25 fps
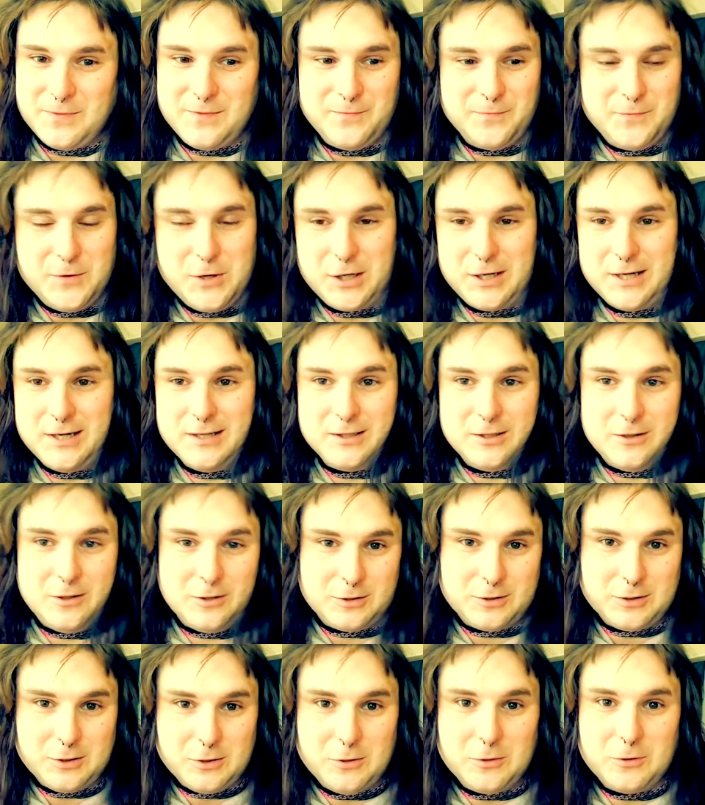fucking
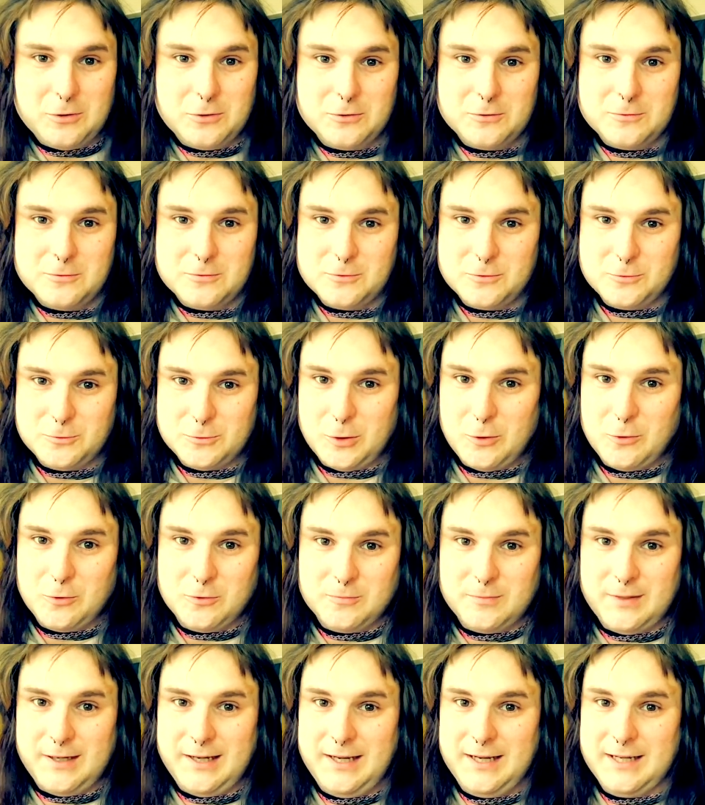adult grown
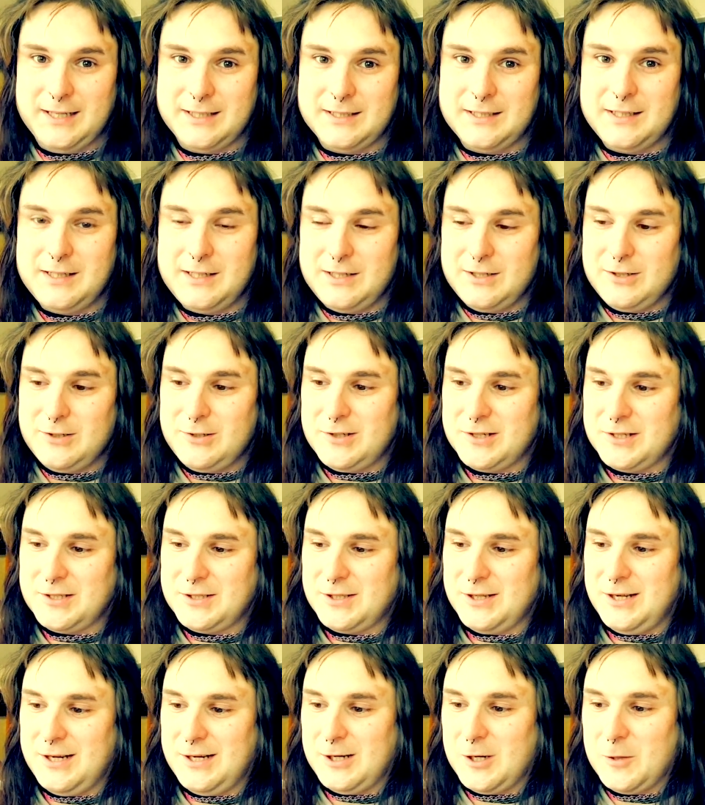man just,
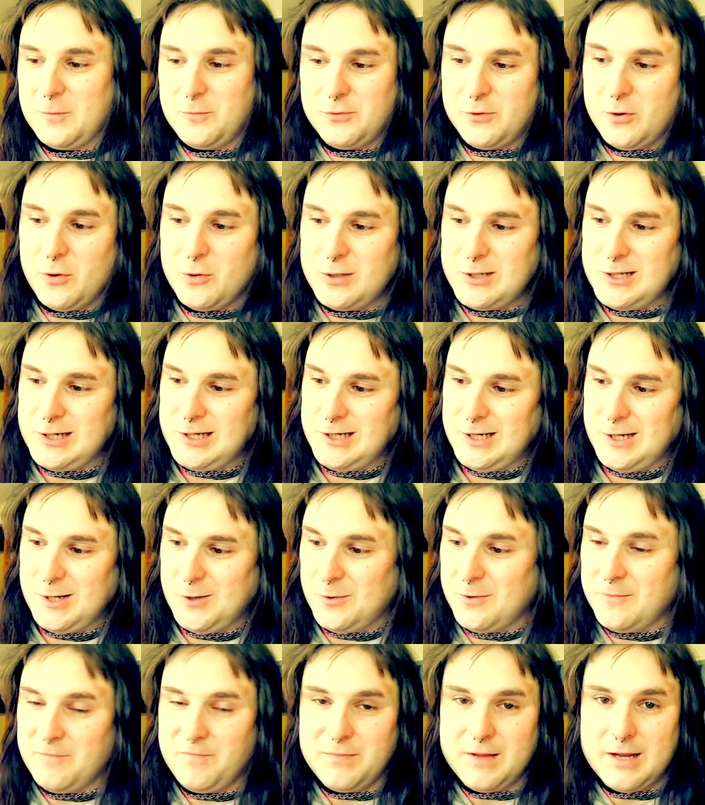like, approaching you
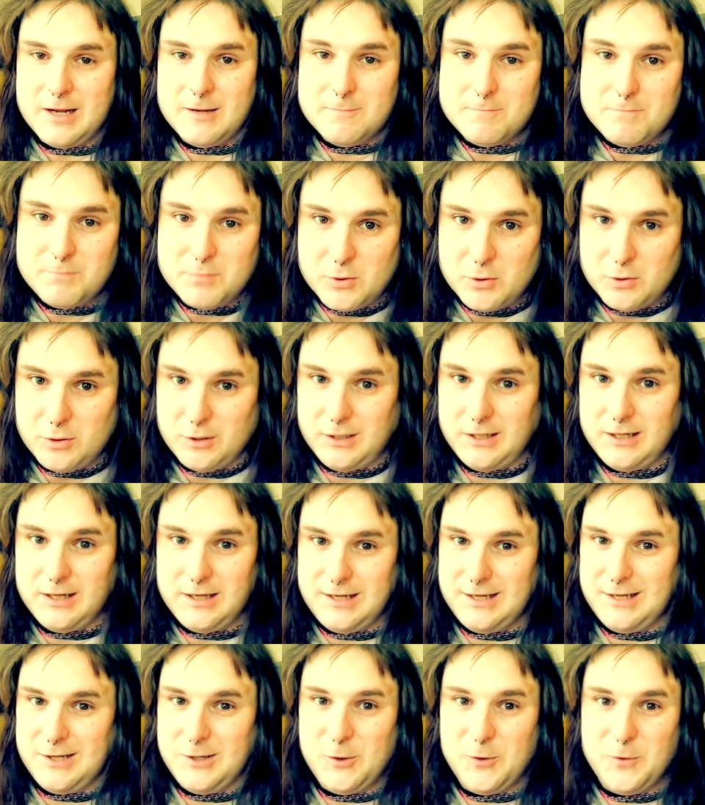and
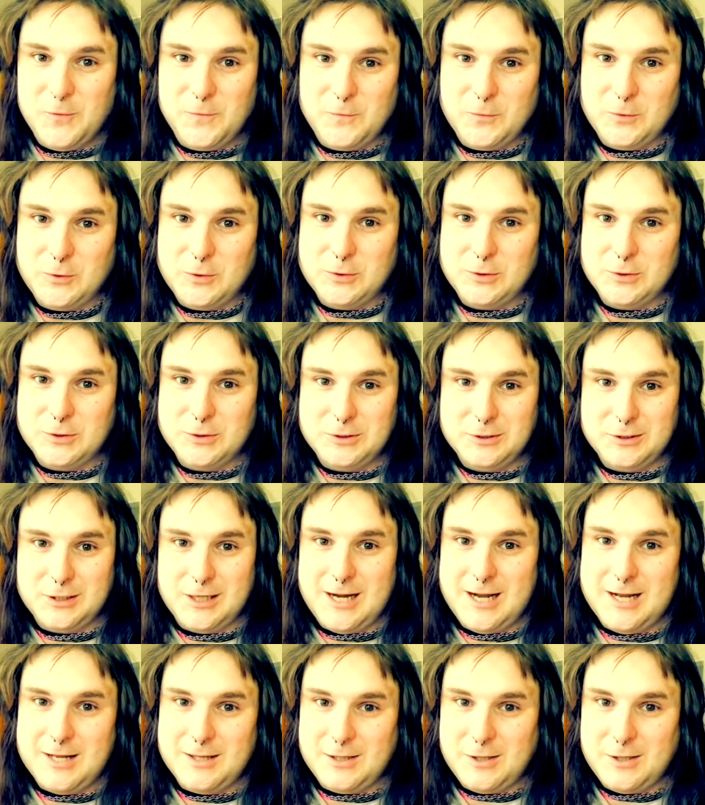bullying you for not